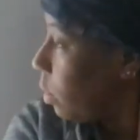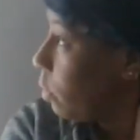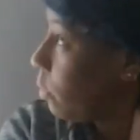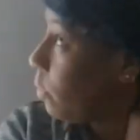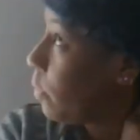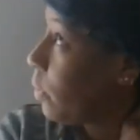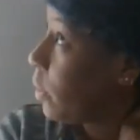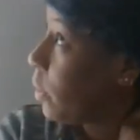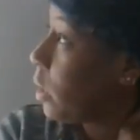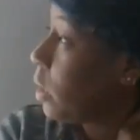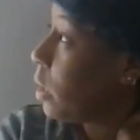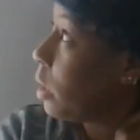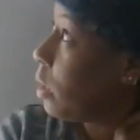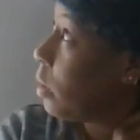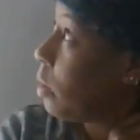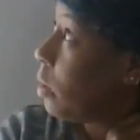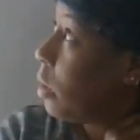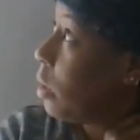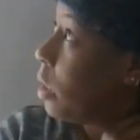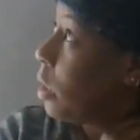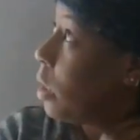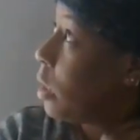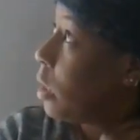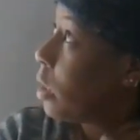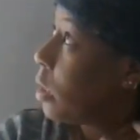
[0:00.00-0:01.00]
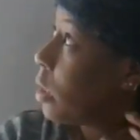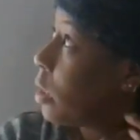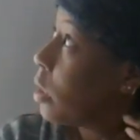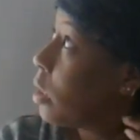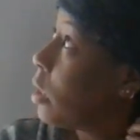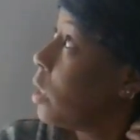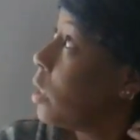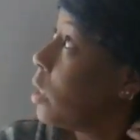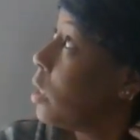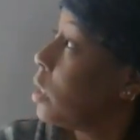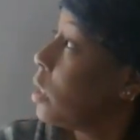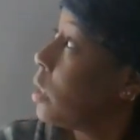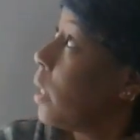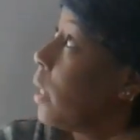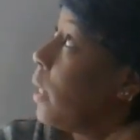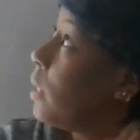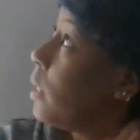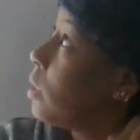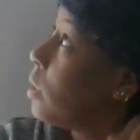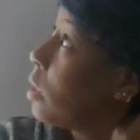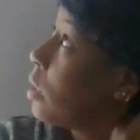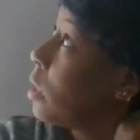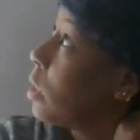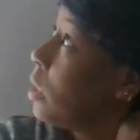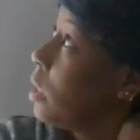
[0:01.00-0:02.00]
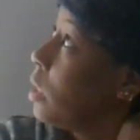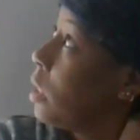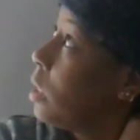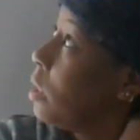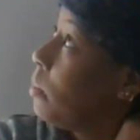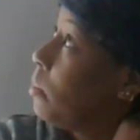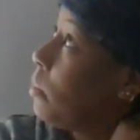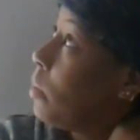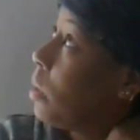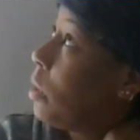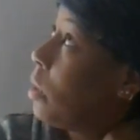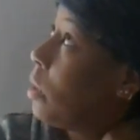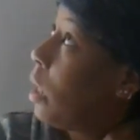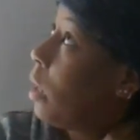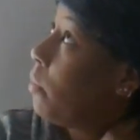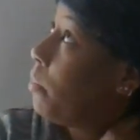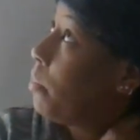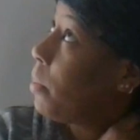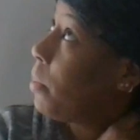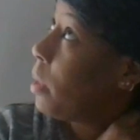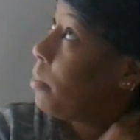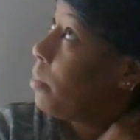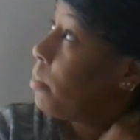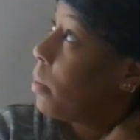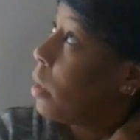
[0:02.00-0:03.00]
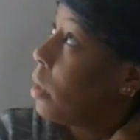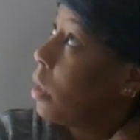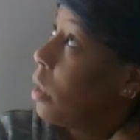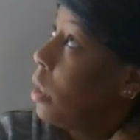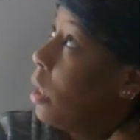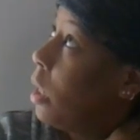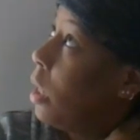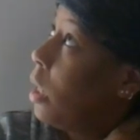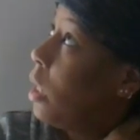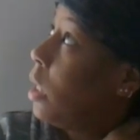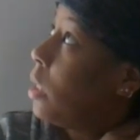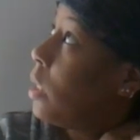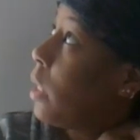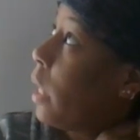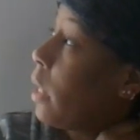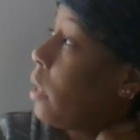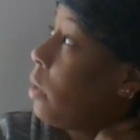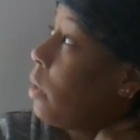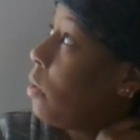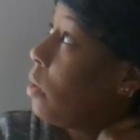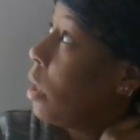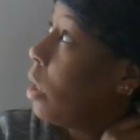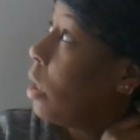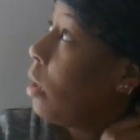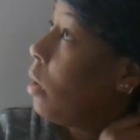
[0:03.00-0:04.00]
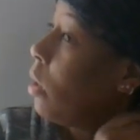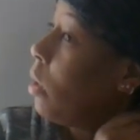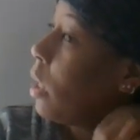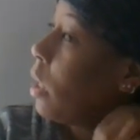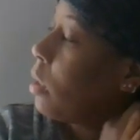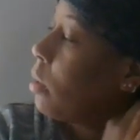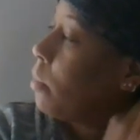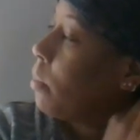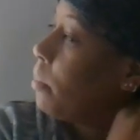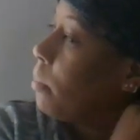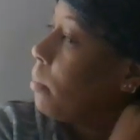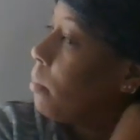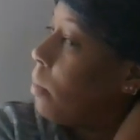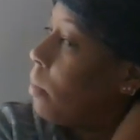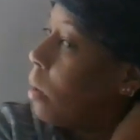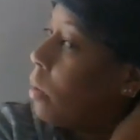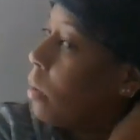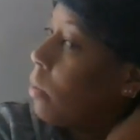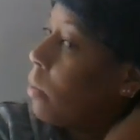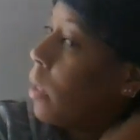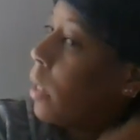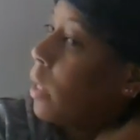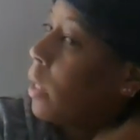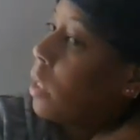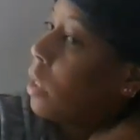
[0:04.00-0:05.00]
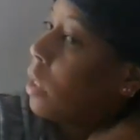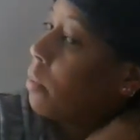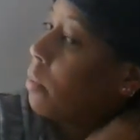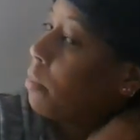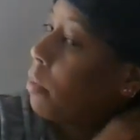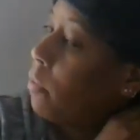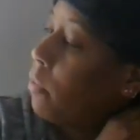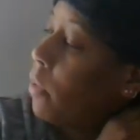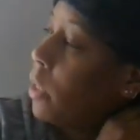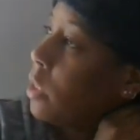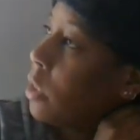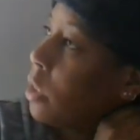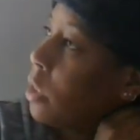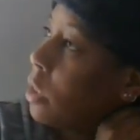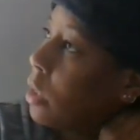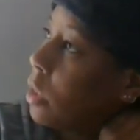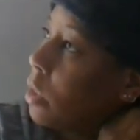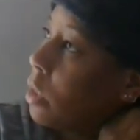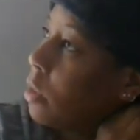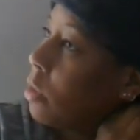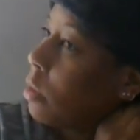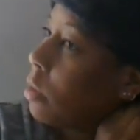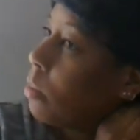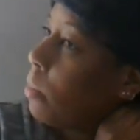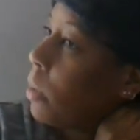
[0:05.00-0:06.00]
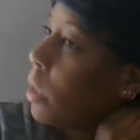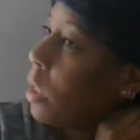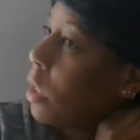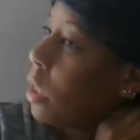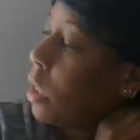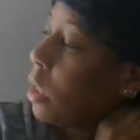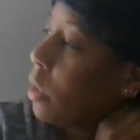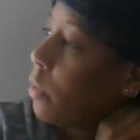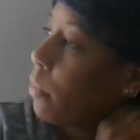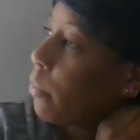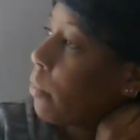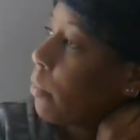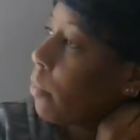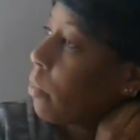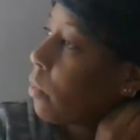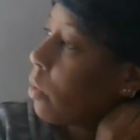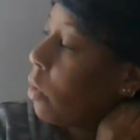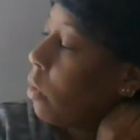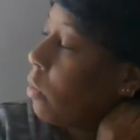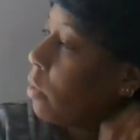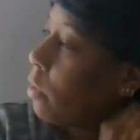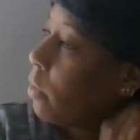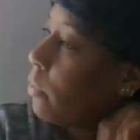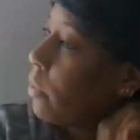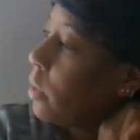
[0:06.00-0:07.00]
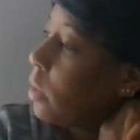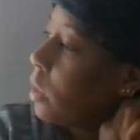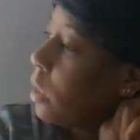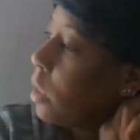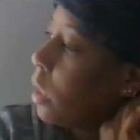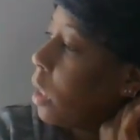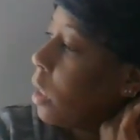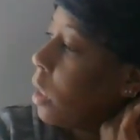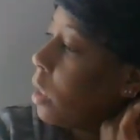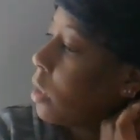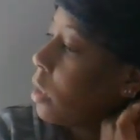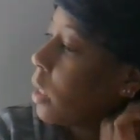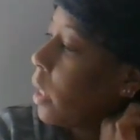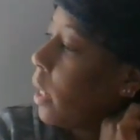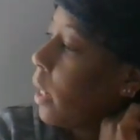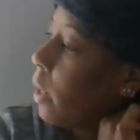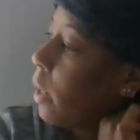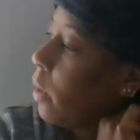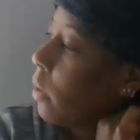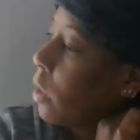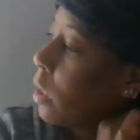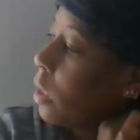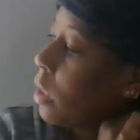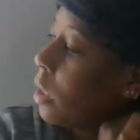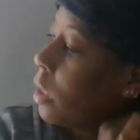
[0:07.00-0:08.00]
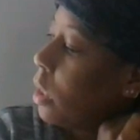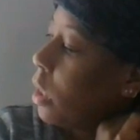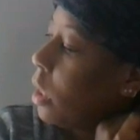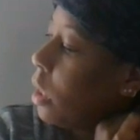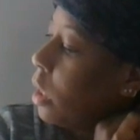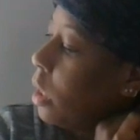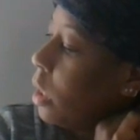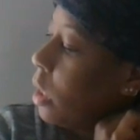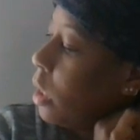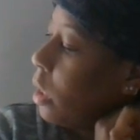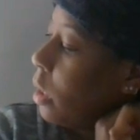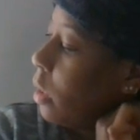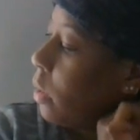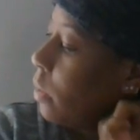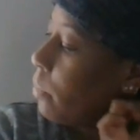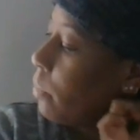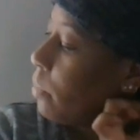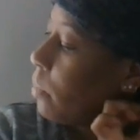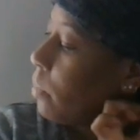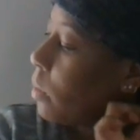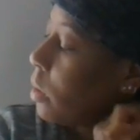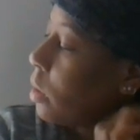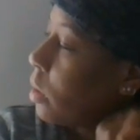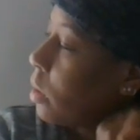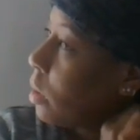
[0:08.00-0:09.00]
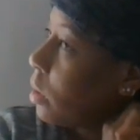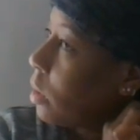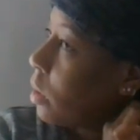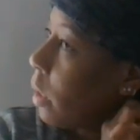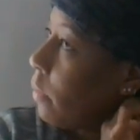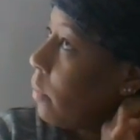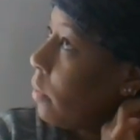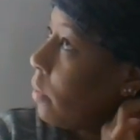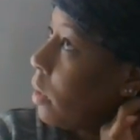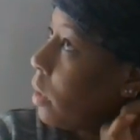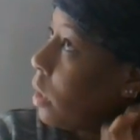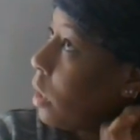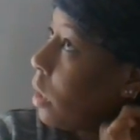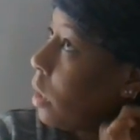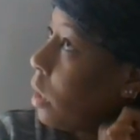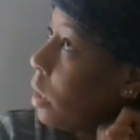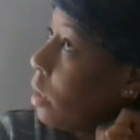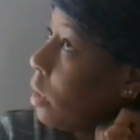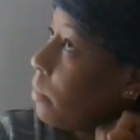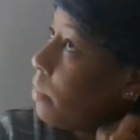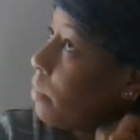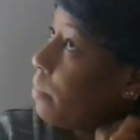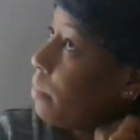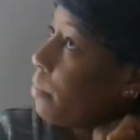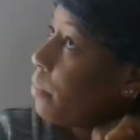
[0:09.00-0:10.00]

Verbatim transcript: you feel criticized or condemned, and you have people that you know that are like professionals making over $50 an hour, 70